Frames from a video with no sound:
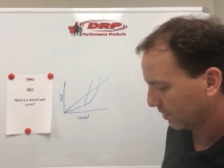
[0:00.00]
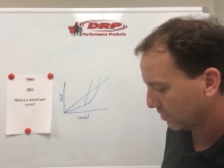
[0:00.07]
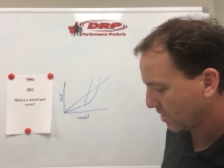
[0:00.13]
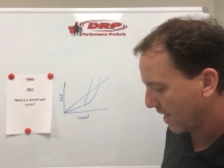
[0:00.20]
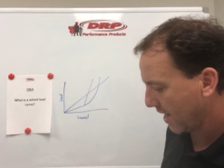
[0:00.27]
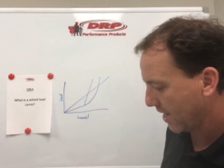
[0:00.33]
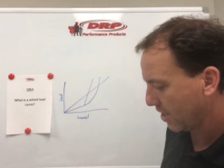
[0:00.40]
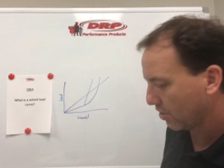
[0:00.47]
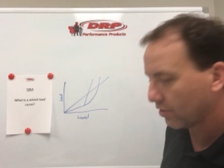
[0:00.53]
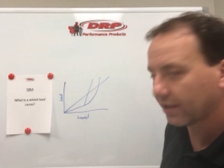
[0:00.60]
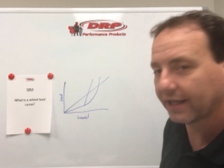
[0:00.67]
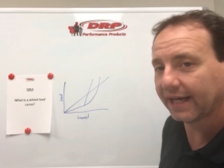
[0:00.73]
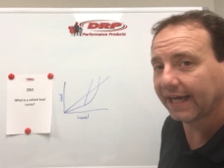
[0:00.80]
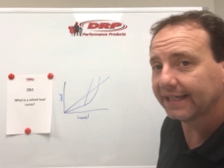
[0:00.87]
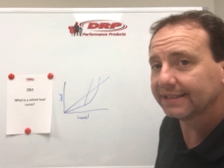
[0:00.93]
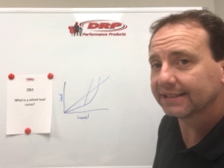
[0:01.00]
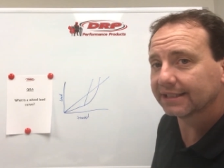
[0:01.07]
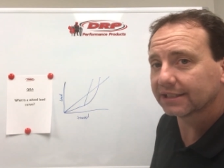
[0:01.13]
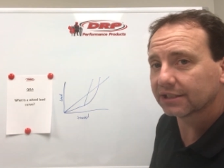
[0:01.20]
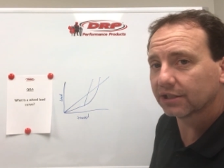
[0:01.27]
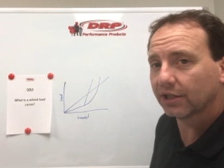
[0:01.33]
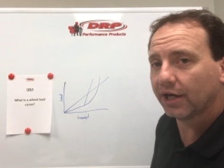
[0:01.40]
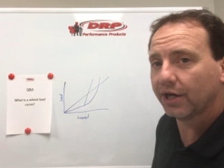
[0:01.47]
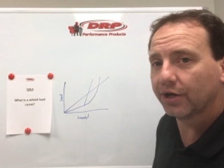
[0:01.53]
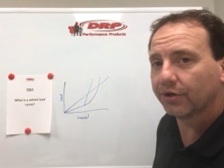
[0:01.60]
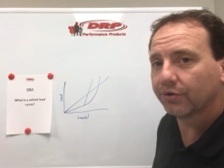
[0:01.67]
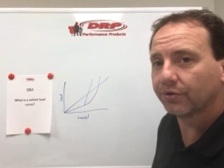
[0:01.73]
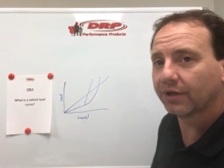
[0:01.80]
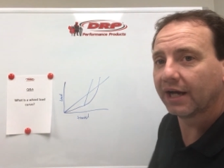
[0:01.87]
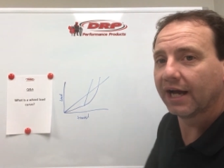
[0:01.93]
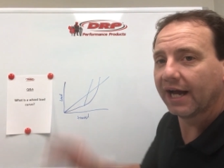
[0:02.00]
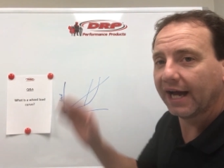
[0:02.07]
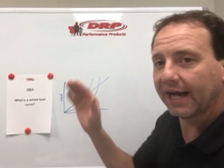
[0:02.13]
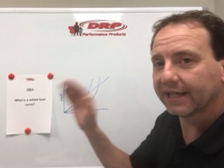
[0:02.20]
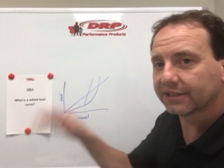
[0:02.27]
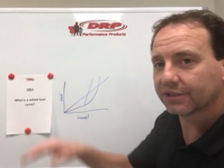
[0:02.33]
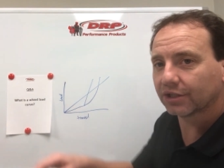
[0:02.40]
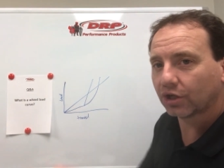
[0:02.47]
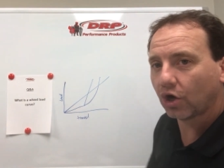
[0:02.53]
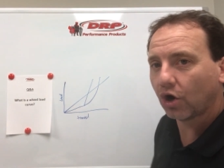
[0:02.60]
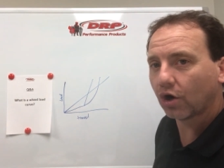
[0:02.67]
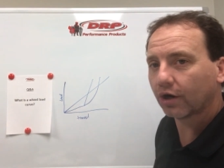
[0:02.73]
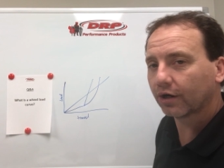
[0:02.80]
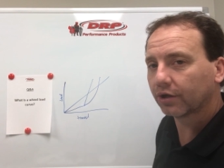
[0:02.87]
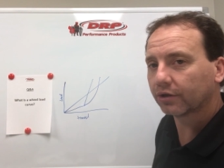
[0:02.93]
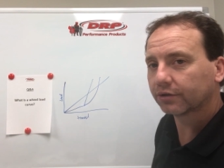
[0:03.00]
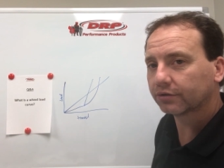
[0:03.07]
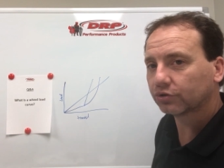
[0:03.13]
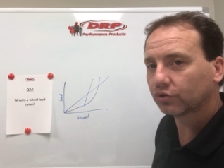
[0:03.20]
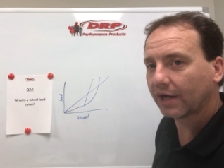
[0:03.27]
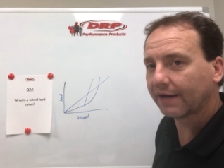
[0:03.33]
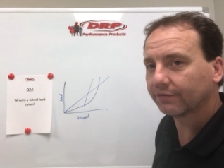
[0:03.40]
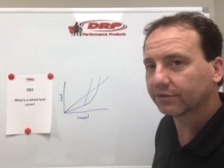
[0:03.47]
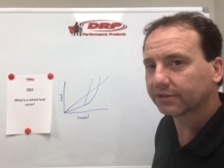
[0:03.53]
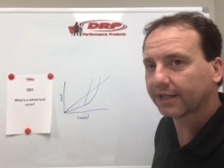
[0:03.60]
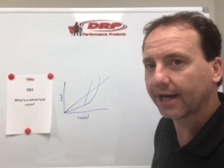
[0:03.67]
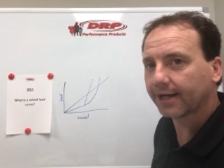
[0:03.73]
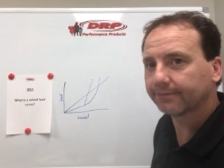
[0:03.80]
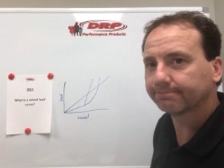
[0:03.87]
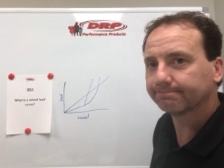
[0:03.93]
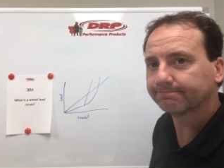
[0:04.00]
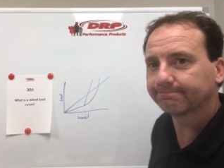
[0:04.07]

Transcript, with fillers: the tire, gains its load as the car travels down.